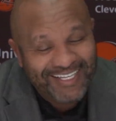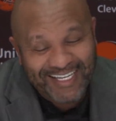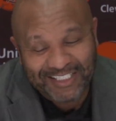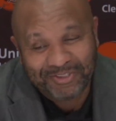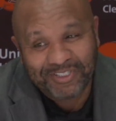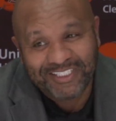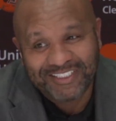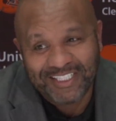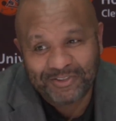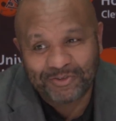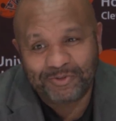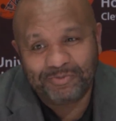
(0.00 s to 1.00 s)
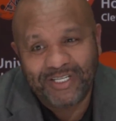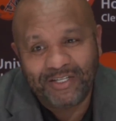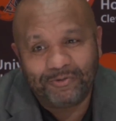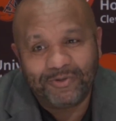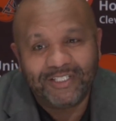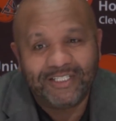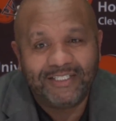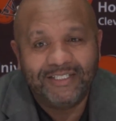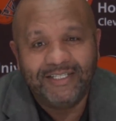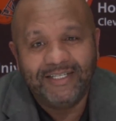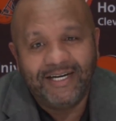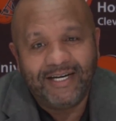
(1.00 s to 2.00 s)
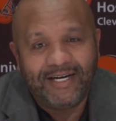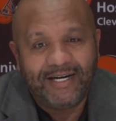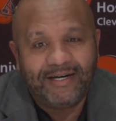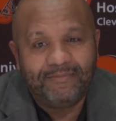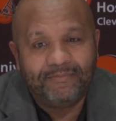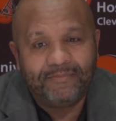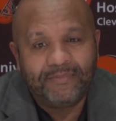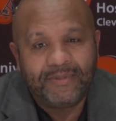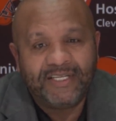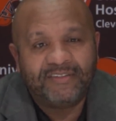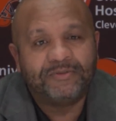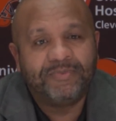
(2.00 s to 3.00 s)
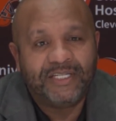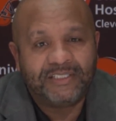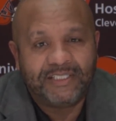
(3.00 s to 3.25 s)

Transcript: That's what it does for me. It really gives me a